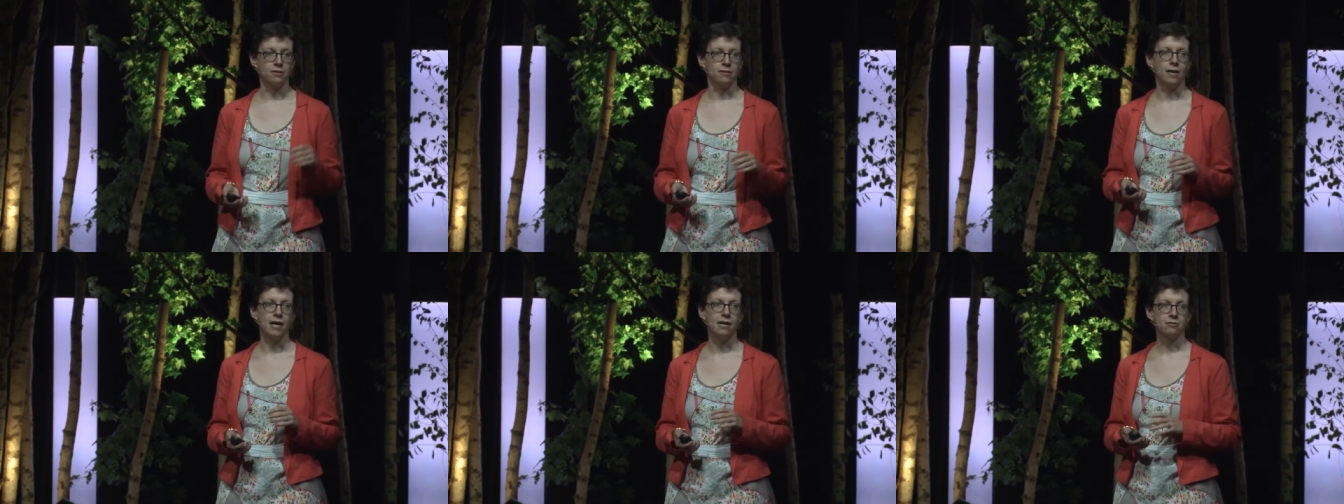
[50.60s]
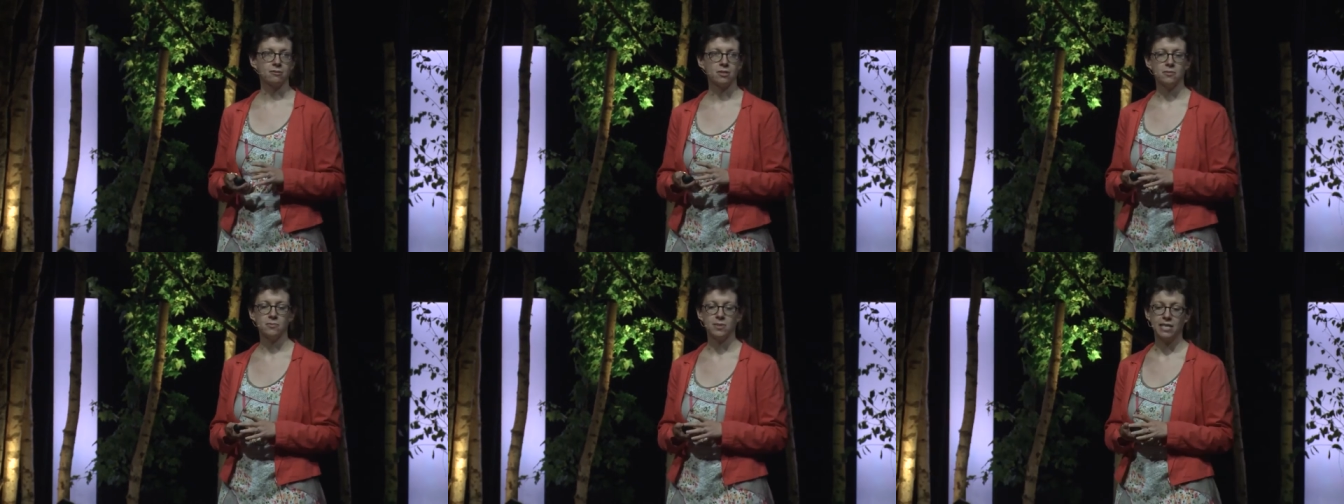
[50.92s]
uh,
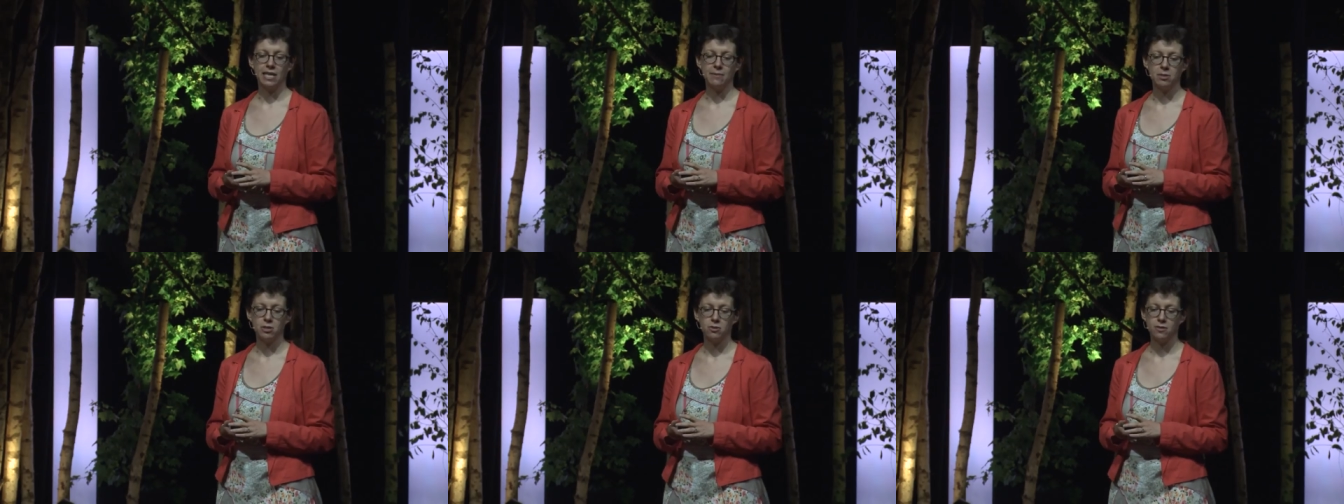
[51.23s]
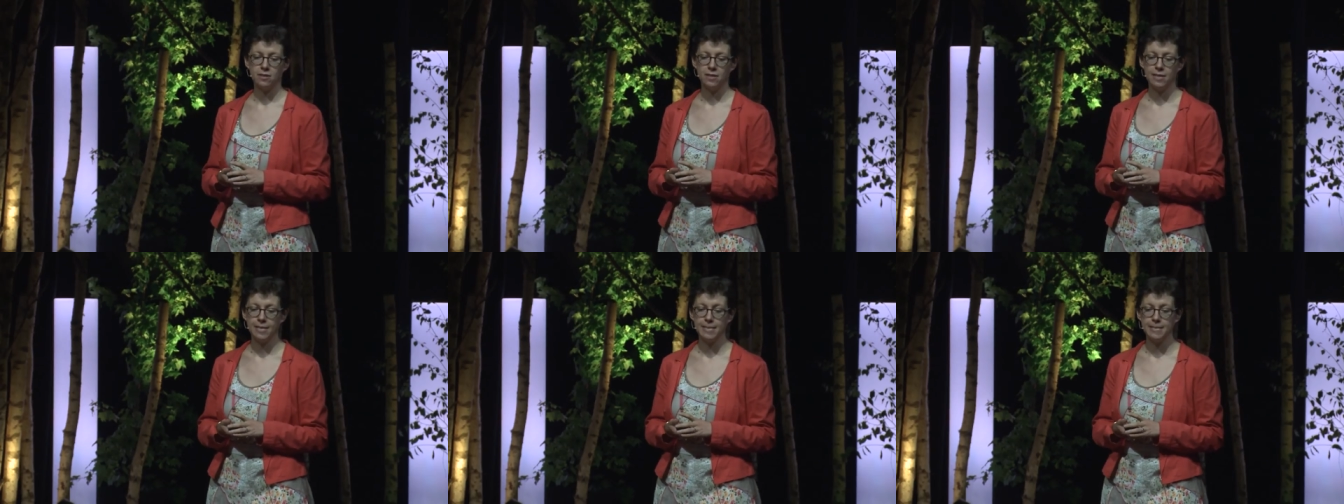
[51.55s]
outcome that I'm
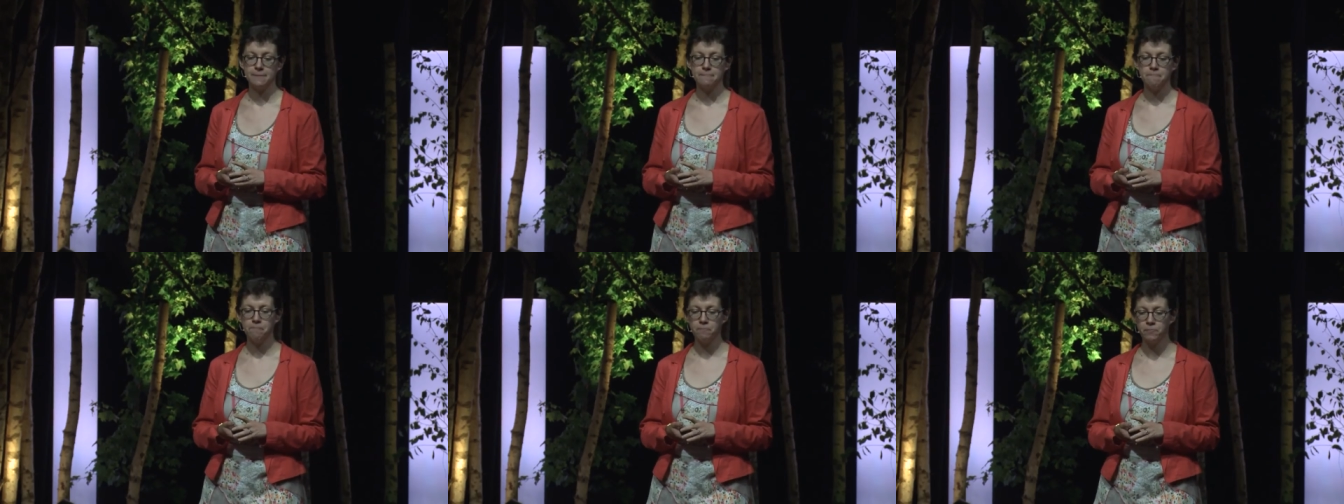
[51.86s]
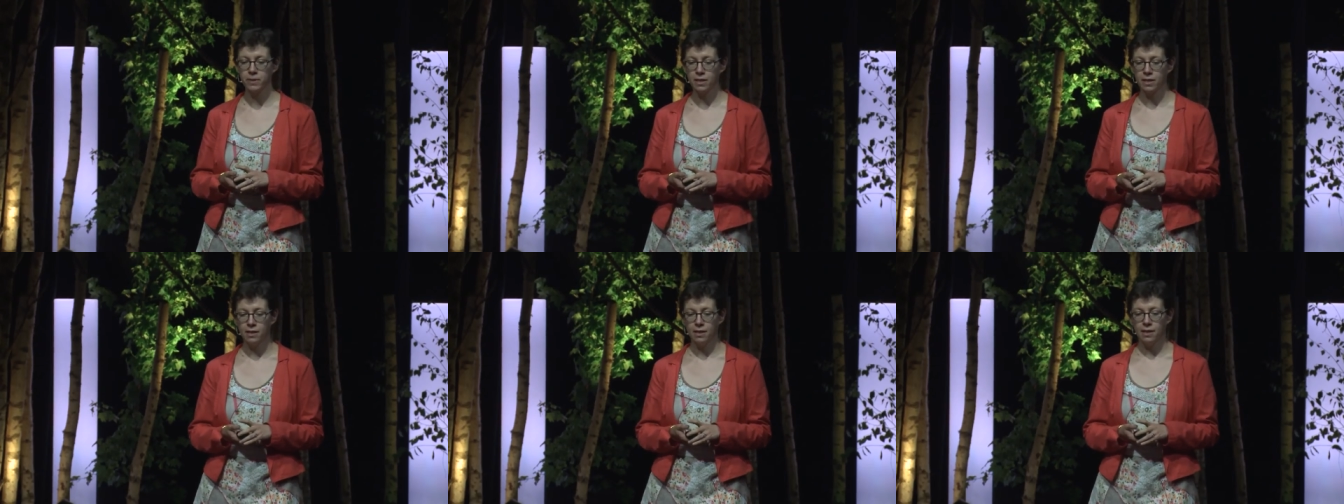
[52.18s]
interested in.
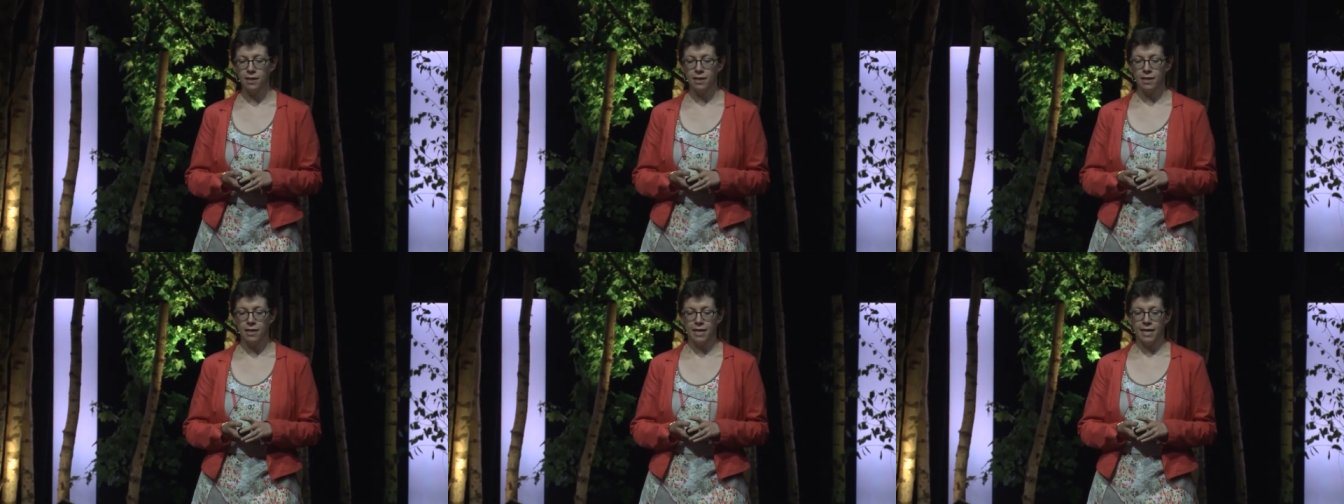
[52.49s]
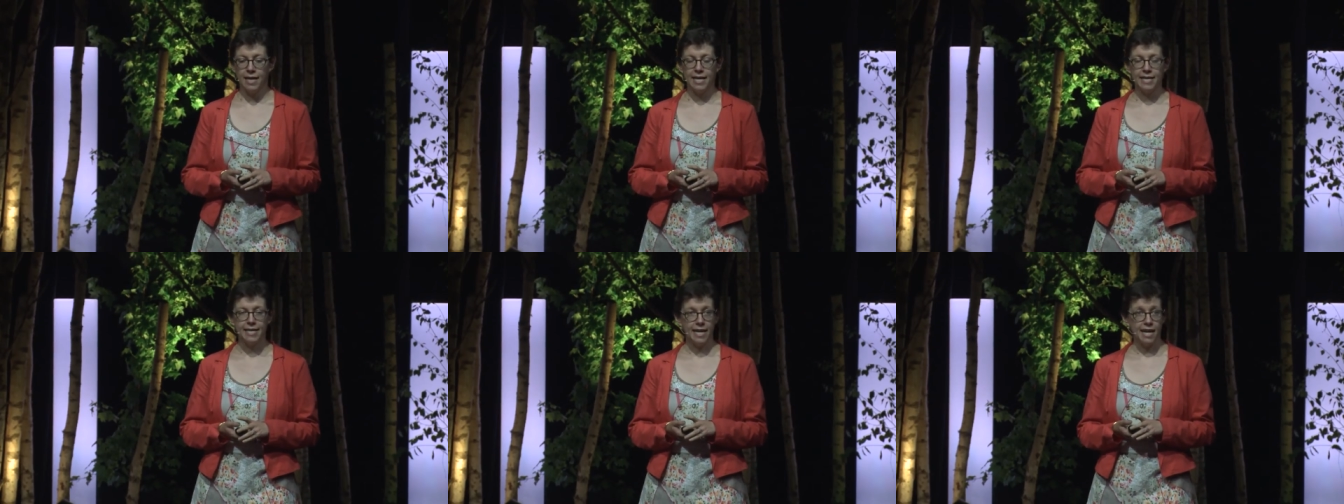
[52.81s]

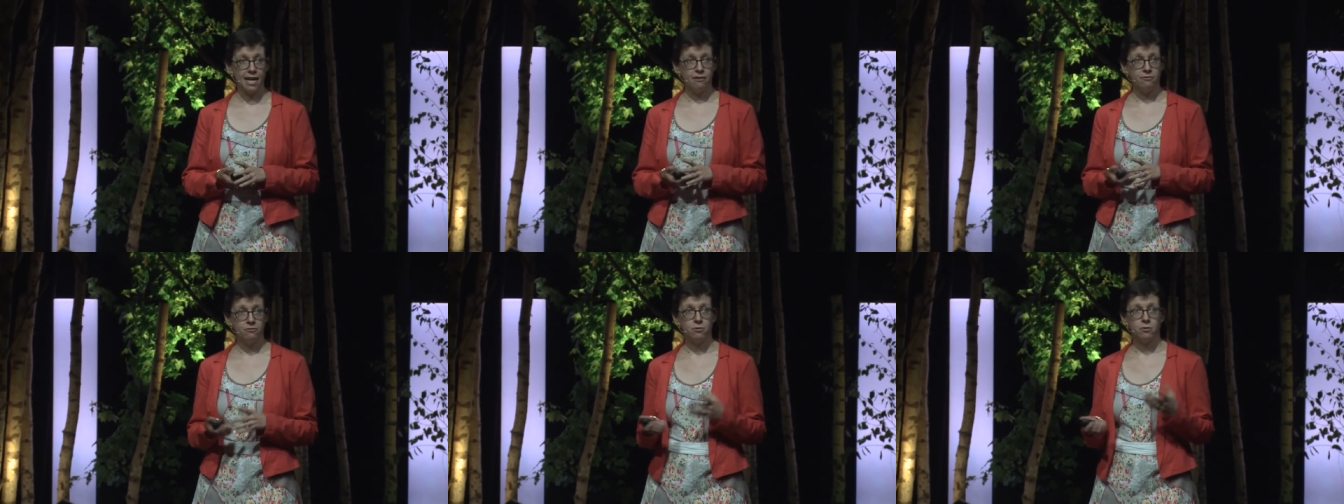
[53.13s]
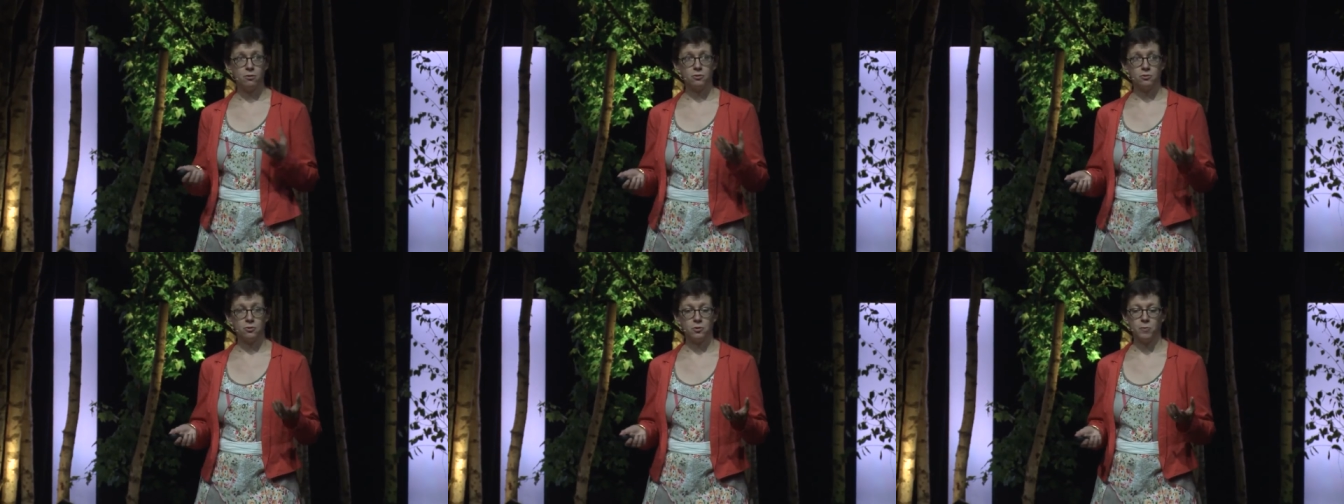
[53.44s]
And I have for
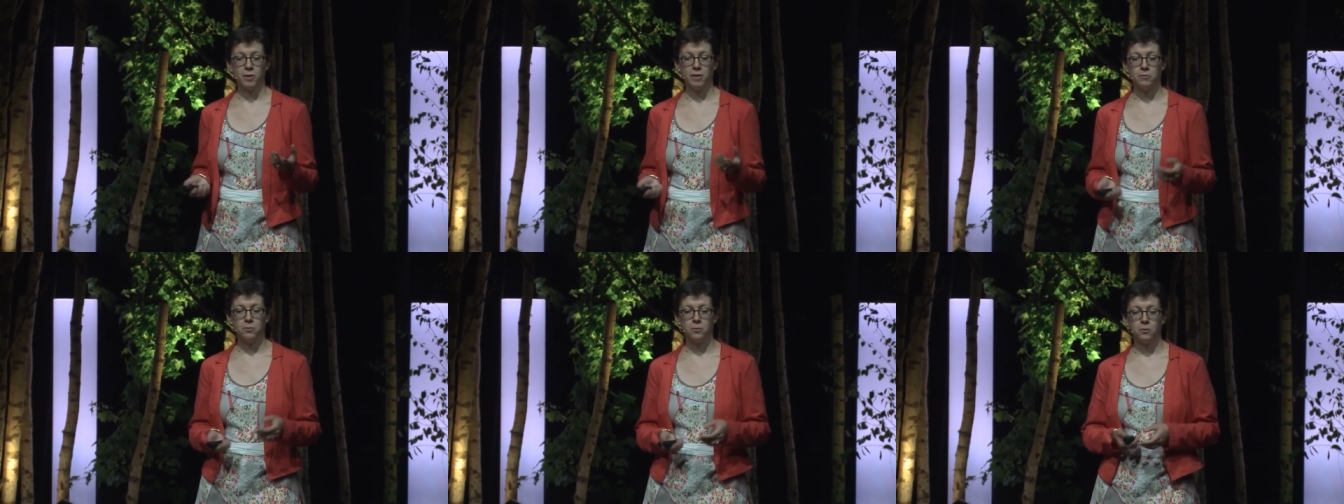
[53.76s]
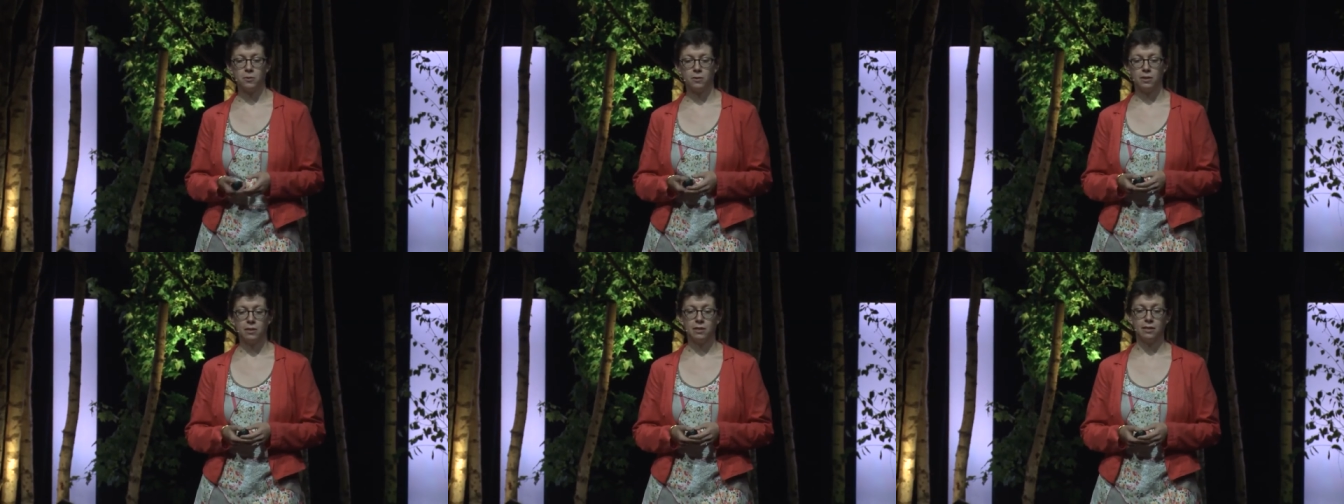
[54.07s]
all those
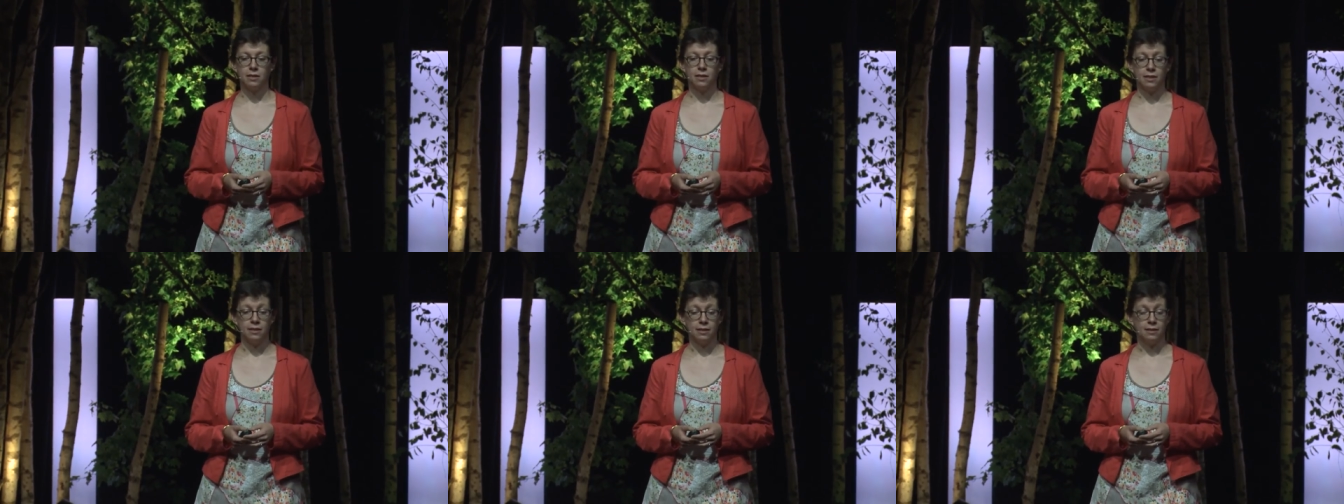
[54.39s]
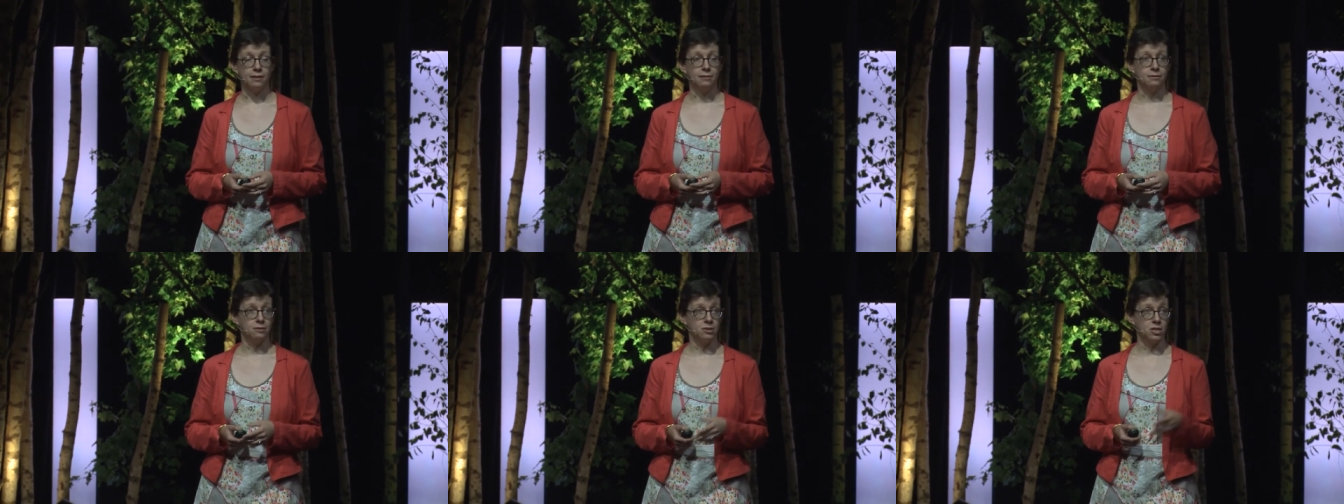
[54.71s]
people
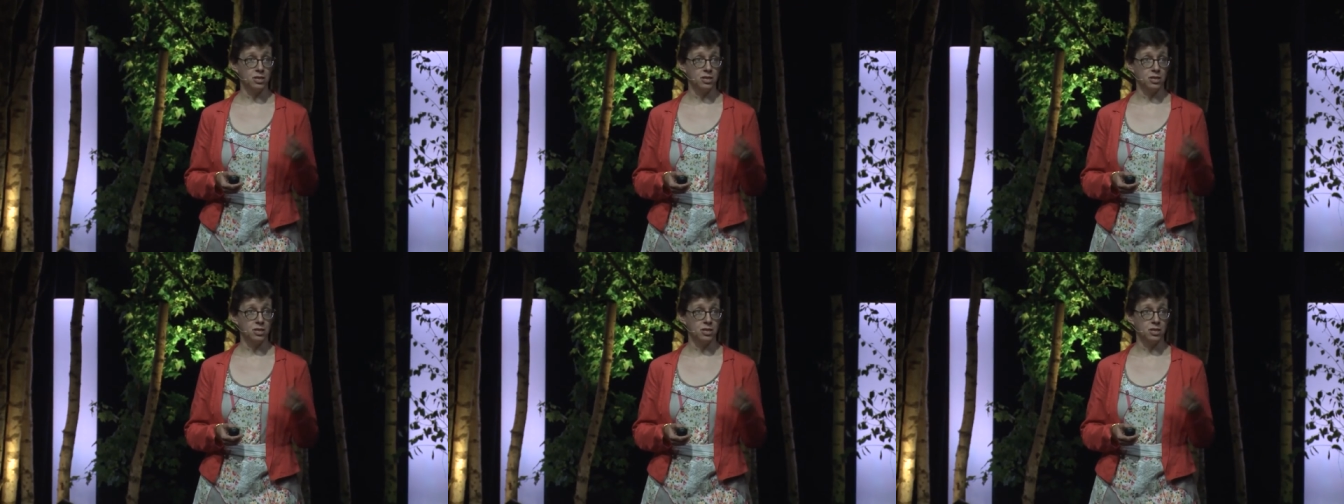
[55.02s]
uh,